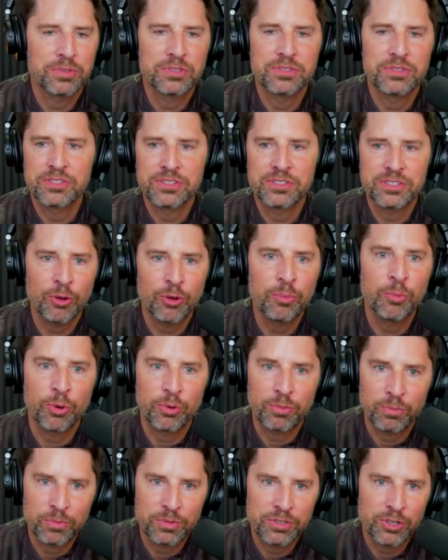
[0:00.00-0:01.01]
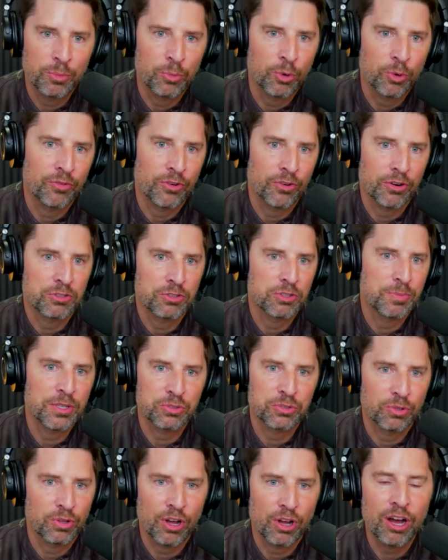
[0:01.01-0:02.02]
sell more, sell more of our
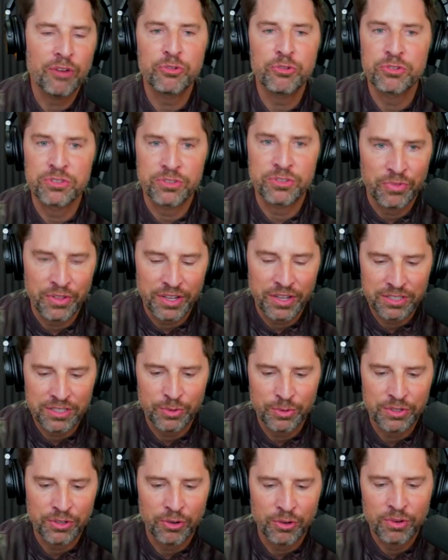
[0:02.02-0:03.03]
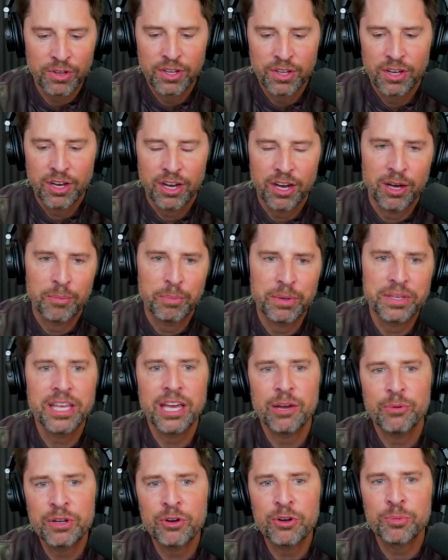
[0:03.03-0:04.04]
special offers and things that we do. Uh, but
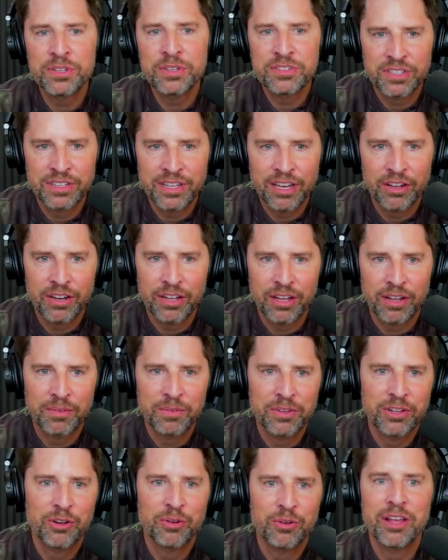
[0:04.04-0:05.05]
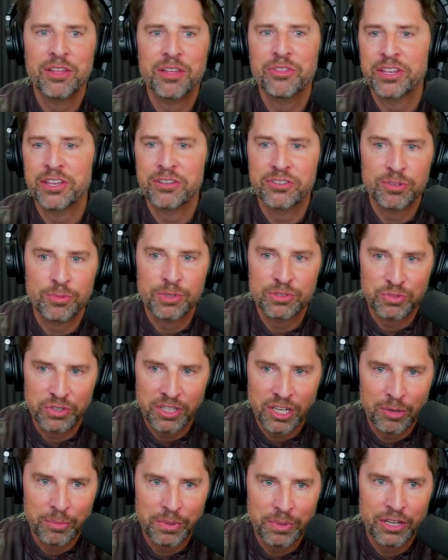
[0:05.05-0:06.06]
yeah, we normally send out a, you know, hey, thank you so much for
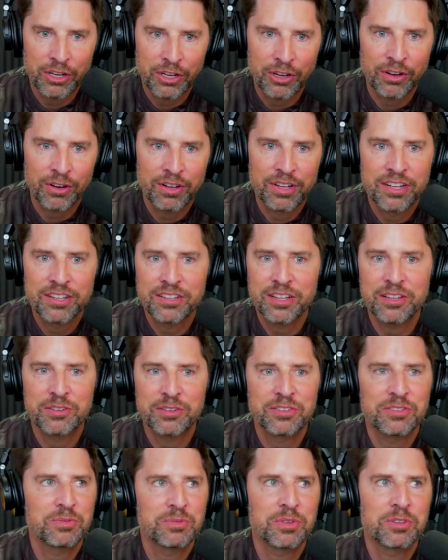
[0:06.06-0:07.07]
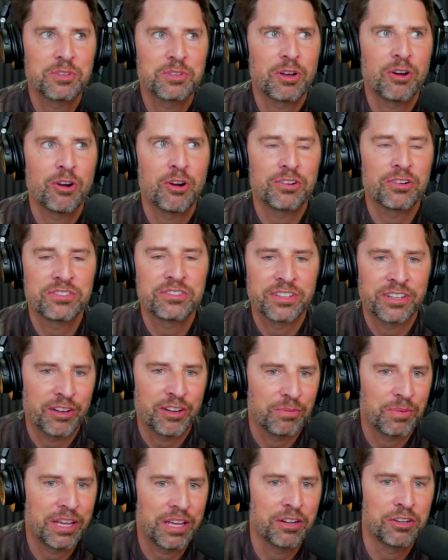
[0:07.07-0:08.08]
coming here. It's it's hard to send
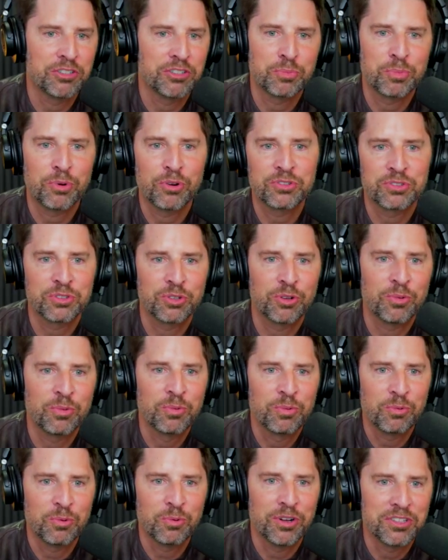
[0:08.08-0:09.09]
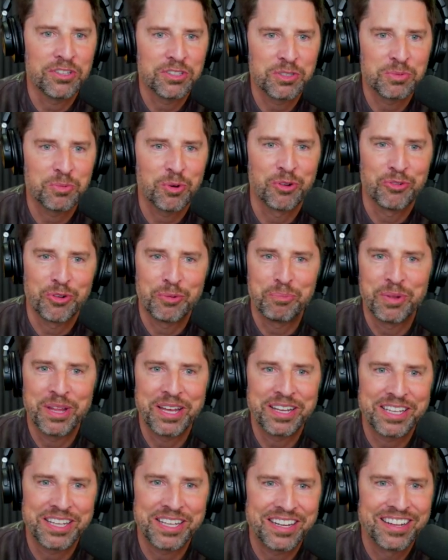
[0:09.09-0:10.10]
out 800 personal ones. It's more of a
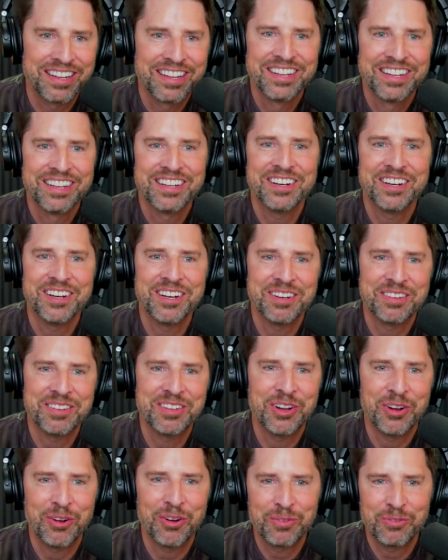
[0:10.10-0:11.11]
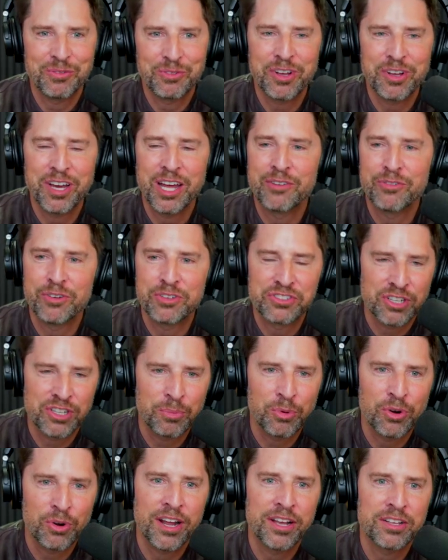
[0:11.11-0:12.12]
blanket, uh, yeah. you know, kind of a
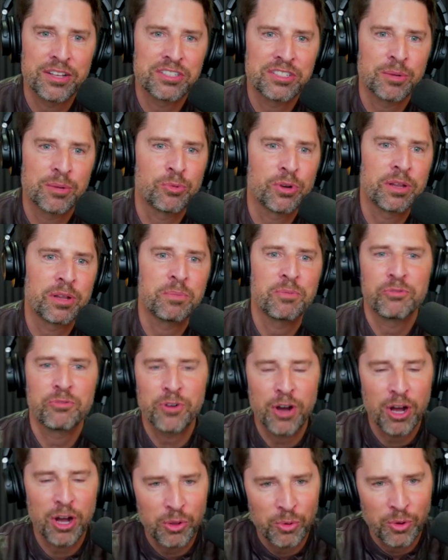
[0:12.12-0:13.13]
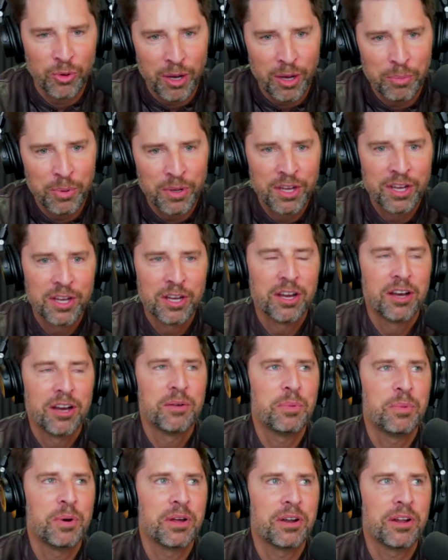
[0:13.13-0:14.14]
summarized summary follow up.
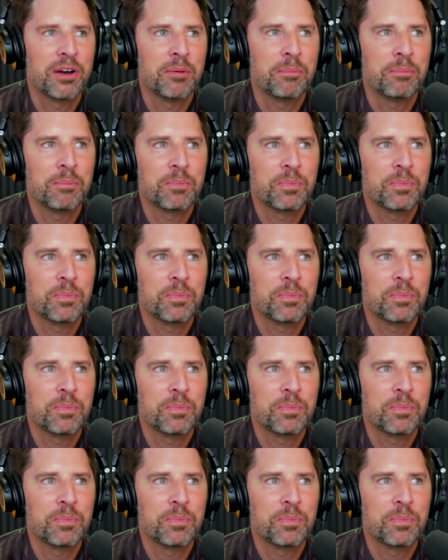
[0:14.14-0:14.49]
But um,